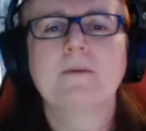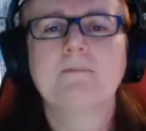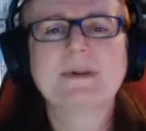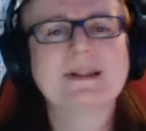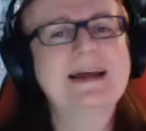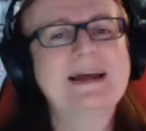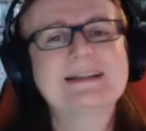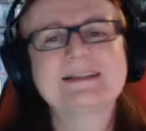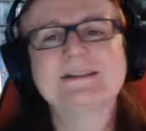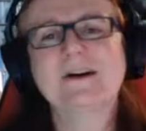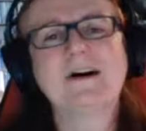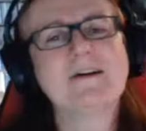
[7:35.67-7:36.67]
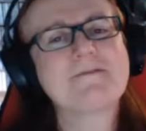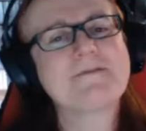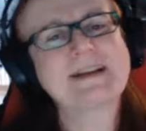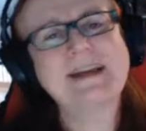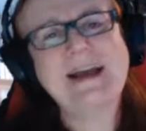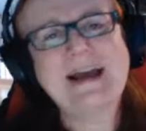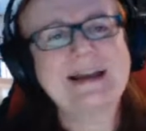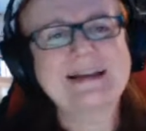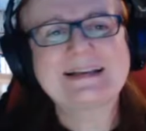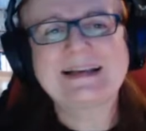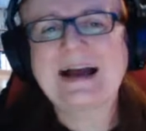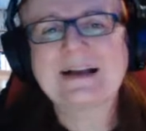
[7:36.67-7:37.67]
But let's not forget
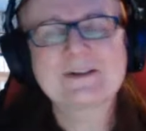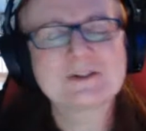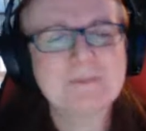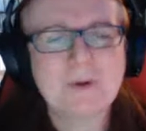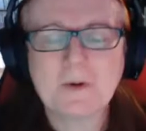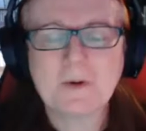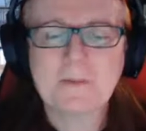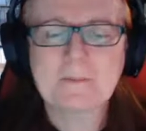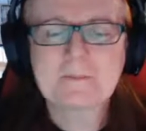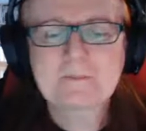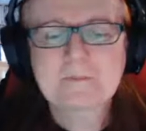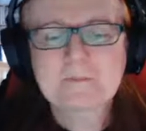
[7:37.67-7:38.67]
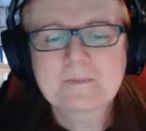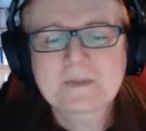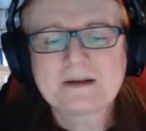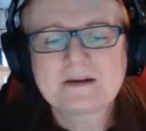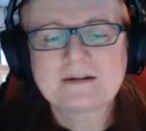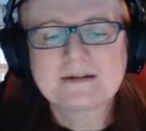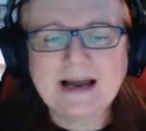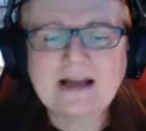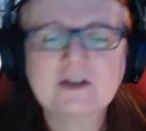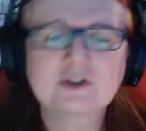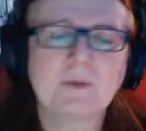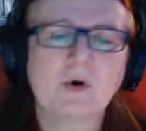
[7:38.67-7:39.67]
Gaxmore.
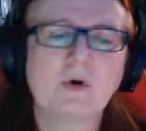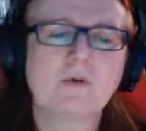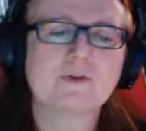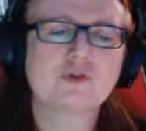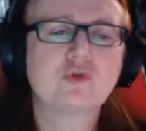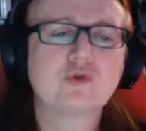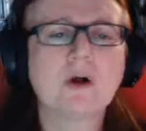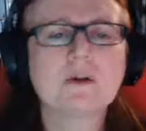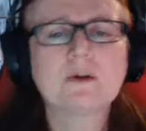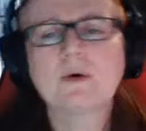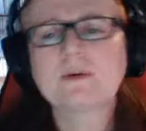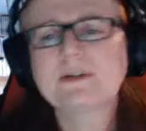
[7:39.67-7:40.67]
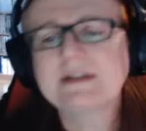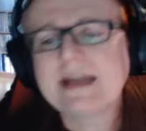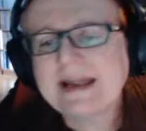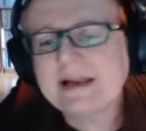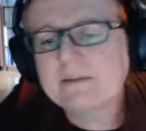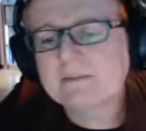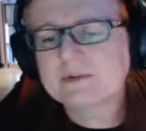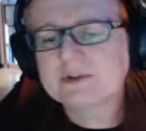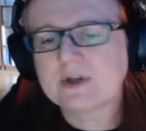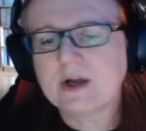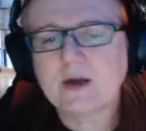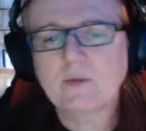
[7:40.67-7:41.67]
Gaxmore for Troll Lord Games.
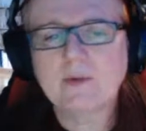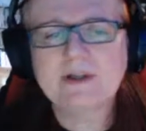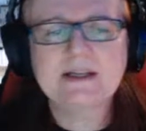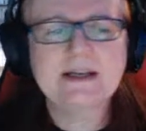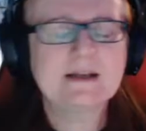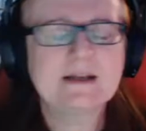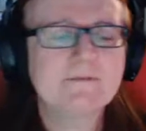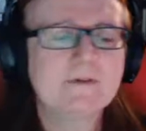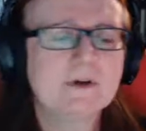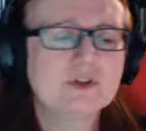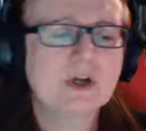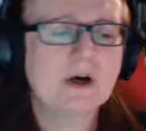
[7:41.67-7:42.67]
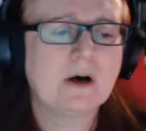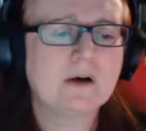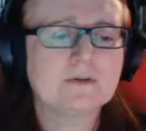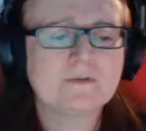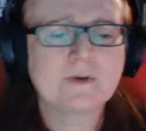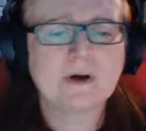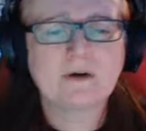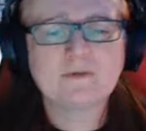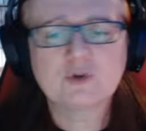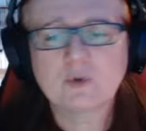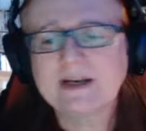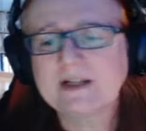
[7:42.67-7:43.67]
We did it in the first half of
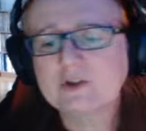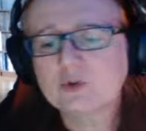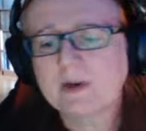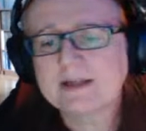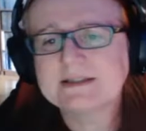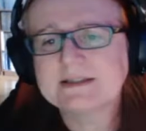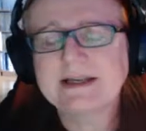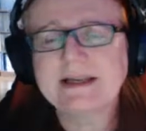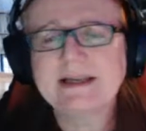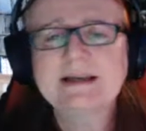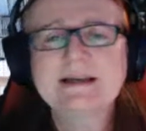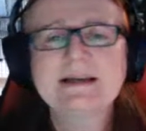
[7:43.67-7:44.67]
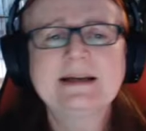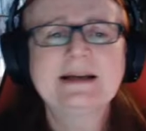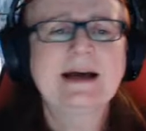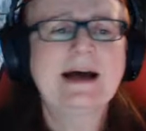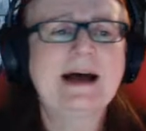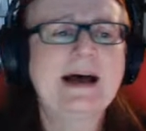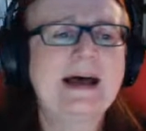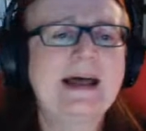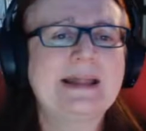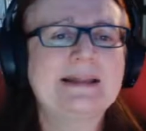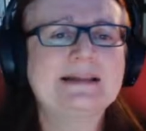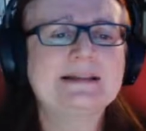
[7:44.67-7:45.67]
2020,
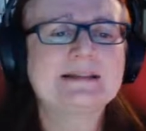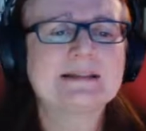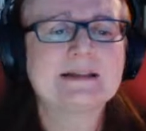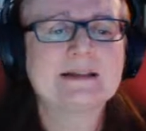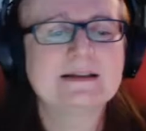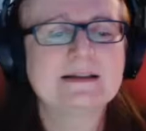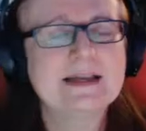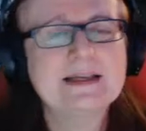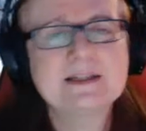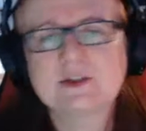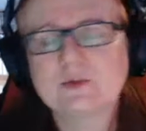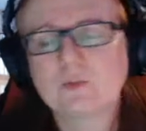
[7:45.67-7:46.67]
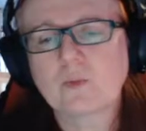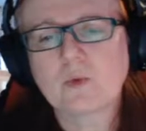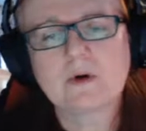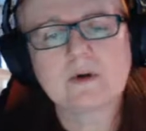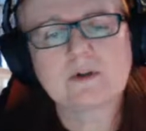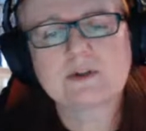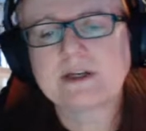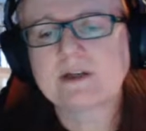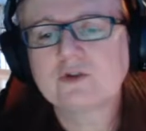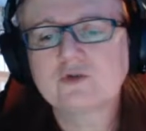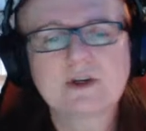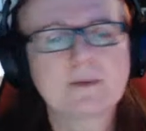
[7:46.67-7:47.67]
and this was an
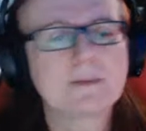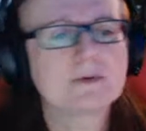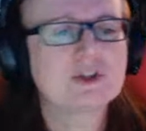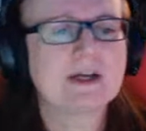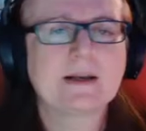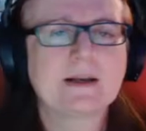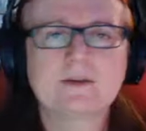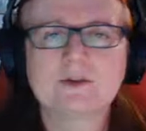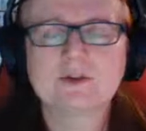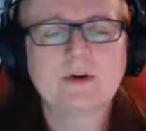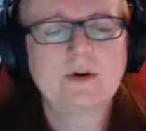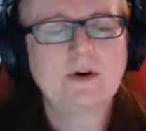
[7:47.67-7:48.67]
incredible challenge.